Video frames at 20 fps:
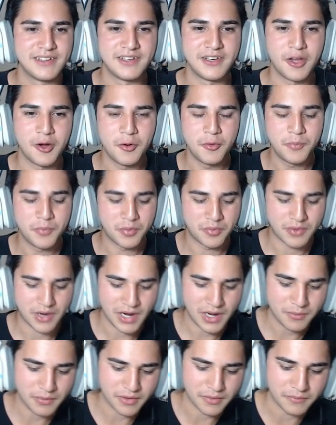No
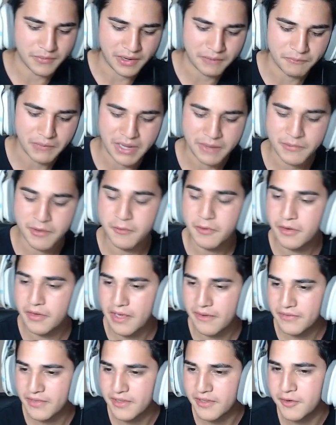problem. Maybe we'll
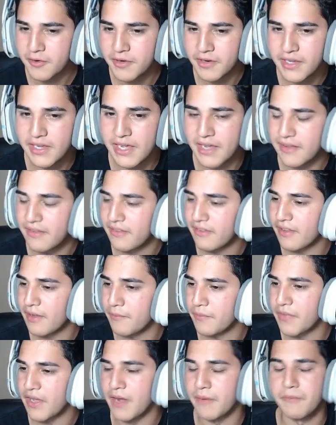have to do it again
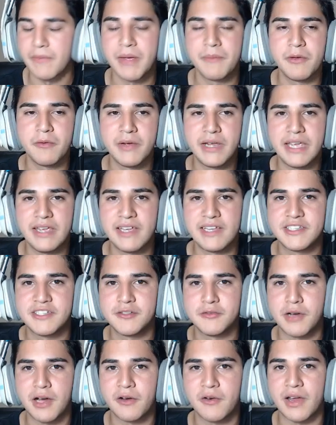sometime. Maybe we can get
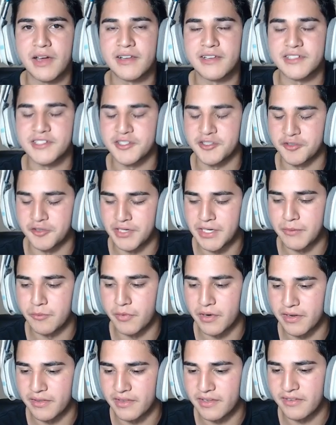you out on a stream
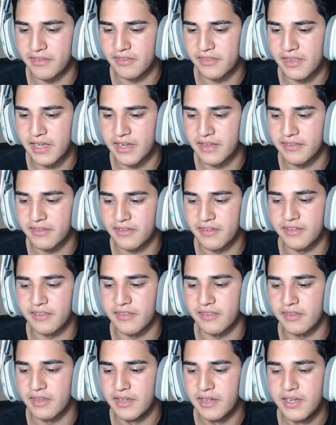one of these nights,
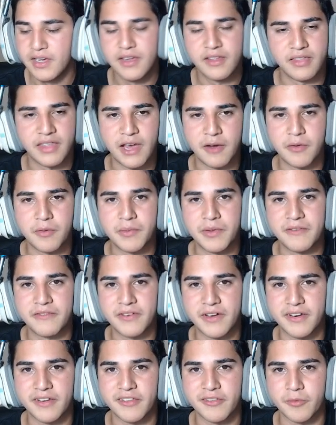because that would be
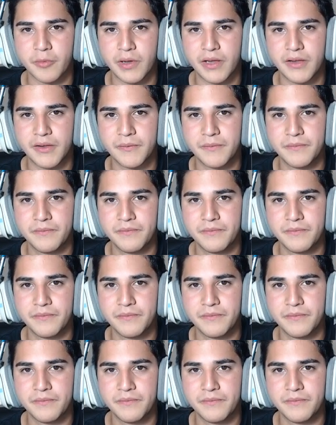fun as well.